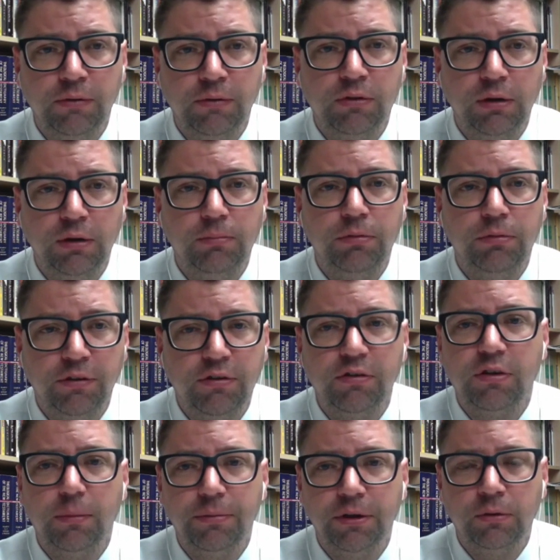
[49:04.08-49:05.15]
said, this is
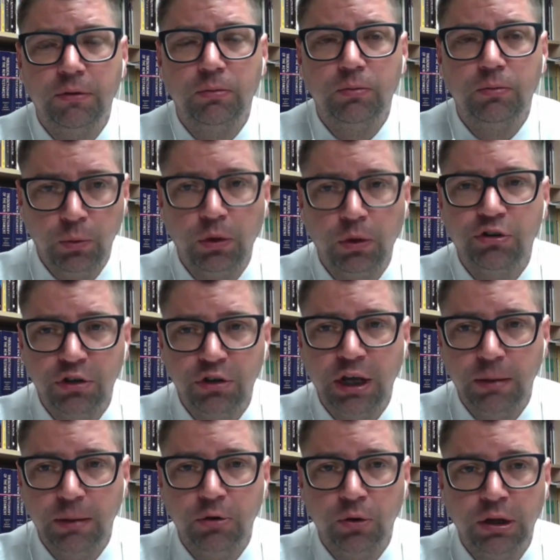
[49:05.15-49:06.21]
something we want you to
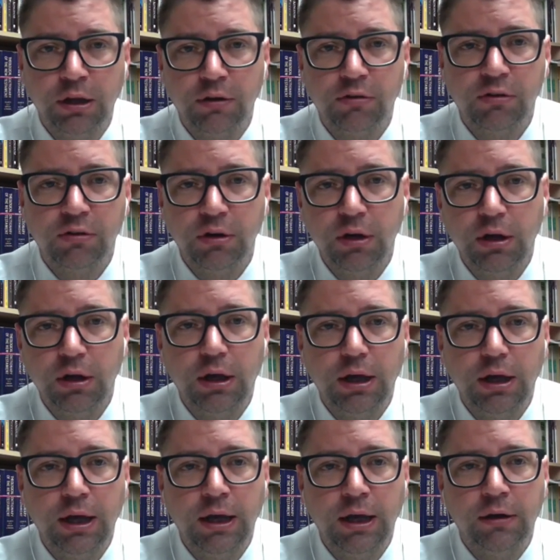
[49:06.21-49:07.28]
keep doing this.
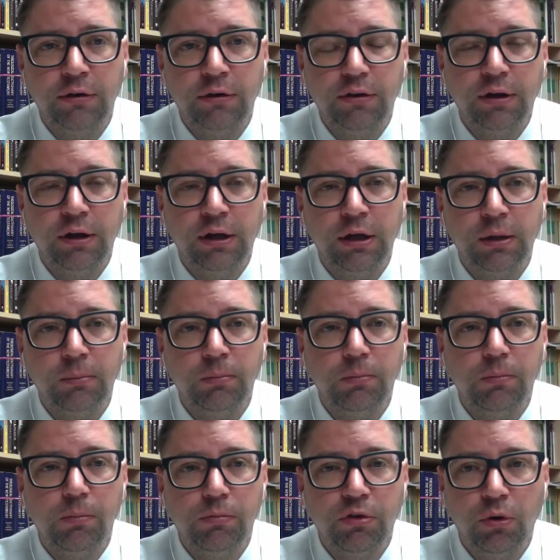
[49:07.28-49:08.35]
And
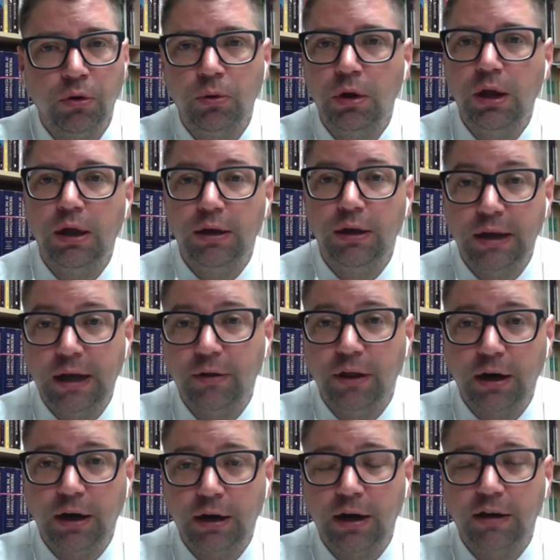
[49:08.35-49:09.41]
so now
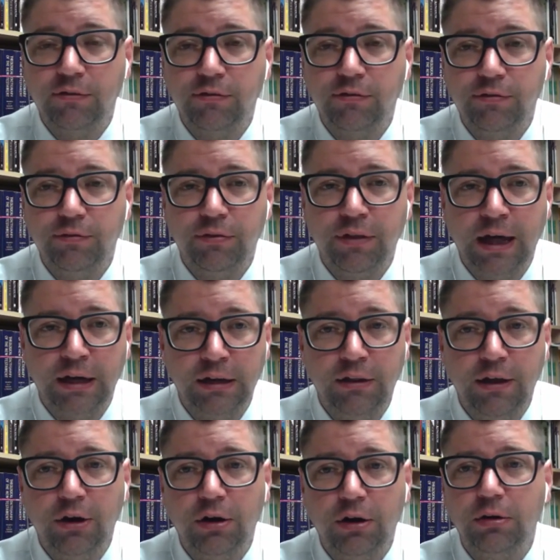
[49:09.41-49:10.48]
that I have that in
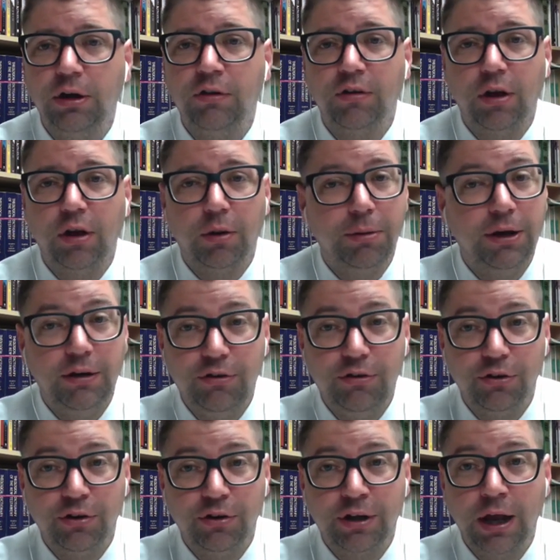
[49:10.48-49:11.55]
there, it's a little bit
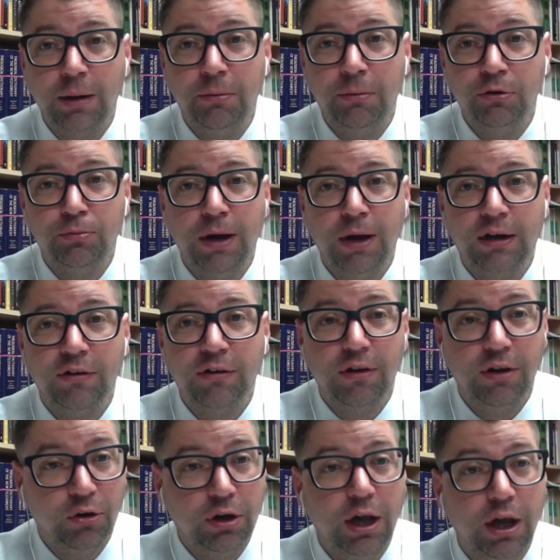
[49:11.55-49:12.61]
easier to kind of push back and say,
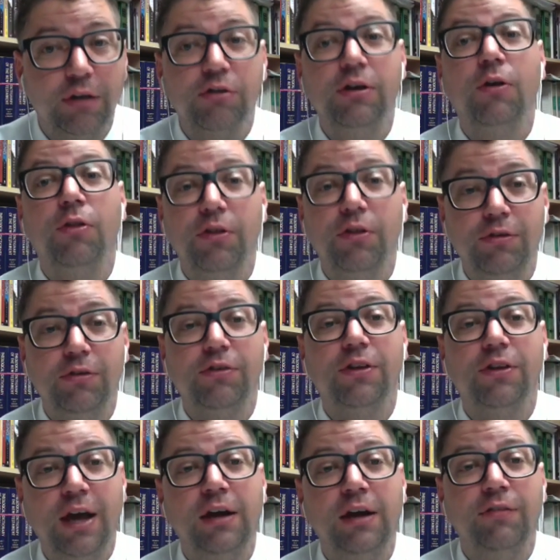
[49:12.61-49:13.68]
okay, so no, this is the
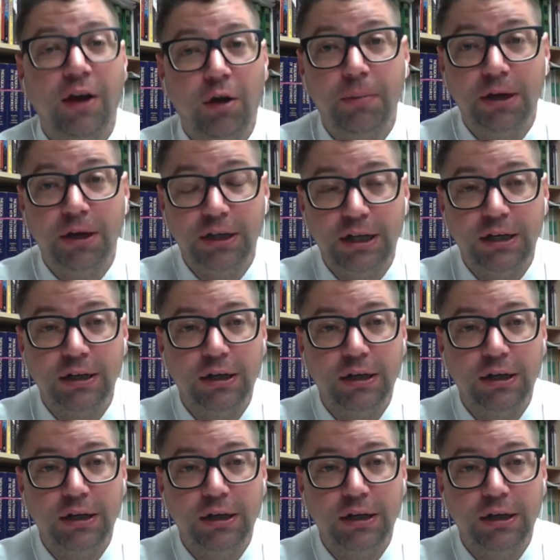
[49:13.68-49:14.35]
kind of help I need.